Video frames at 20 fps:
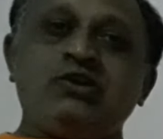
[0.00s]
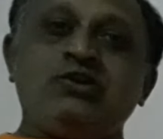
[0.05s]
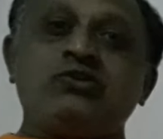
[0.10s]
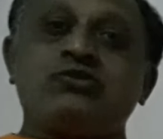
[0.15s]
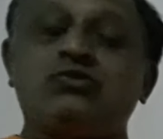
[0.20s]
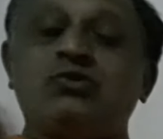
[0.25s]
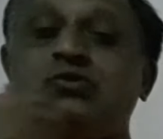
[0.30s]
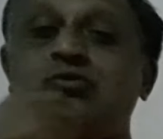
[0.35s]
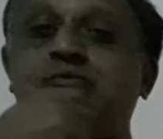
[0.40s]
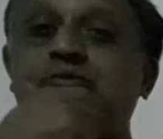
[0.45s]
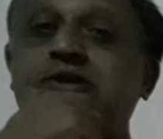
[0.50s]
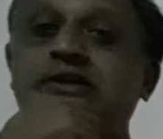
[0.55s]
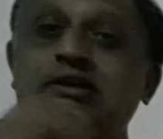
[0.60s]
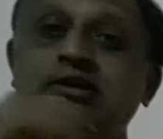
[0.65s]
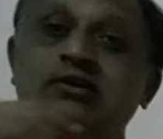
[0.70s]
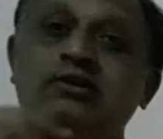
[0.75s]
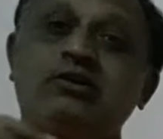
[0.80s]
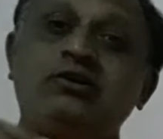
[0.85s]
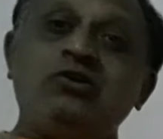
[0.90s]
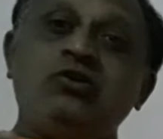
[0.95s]
So
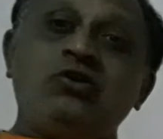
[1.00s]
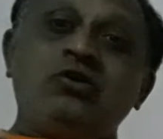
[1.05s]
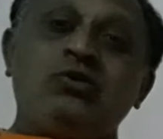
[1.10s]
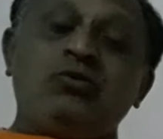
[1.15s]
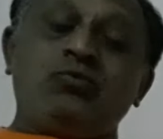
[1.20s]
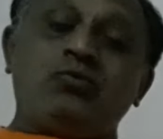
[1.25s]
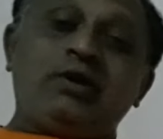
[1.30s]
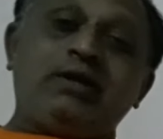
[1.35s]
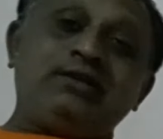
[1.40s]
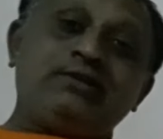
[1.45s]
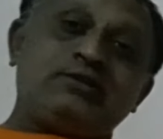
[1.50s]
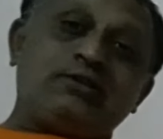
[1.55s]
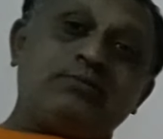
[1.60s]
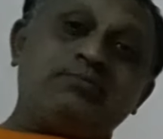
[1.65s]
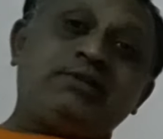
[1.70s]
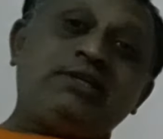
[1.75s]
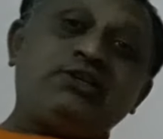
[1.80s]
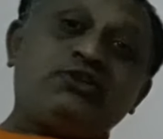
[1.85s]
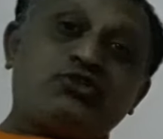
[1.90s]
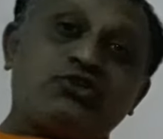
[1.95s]
here, when
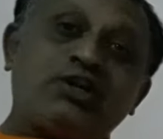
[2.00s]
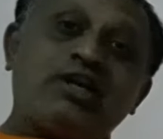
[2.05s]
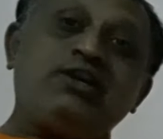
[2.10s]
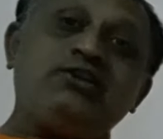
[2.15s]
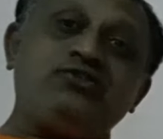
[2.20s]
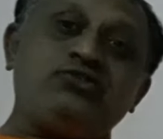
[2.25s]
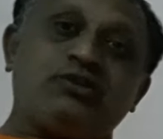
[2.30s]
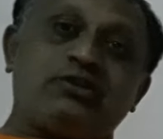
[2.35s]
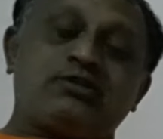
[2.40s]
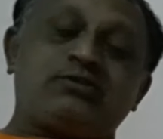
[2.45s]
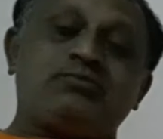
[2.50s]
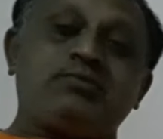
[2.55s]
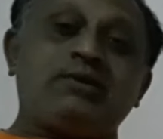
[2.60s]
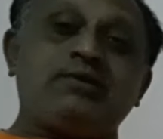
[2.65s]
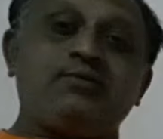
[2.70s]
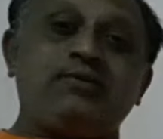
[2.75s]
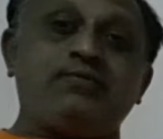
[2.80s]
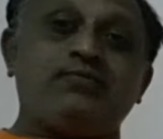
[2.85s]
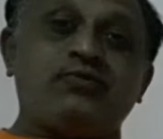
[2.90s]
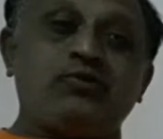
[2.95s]
something changes,
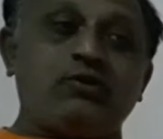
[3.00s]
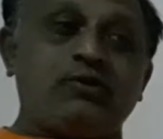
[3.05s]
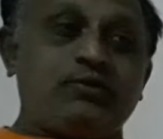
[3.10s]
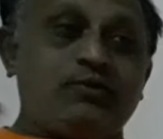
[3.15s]
when if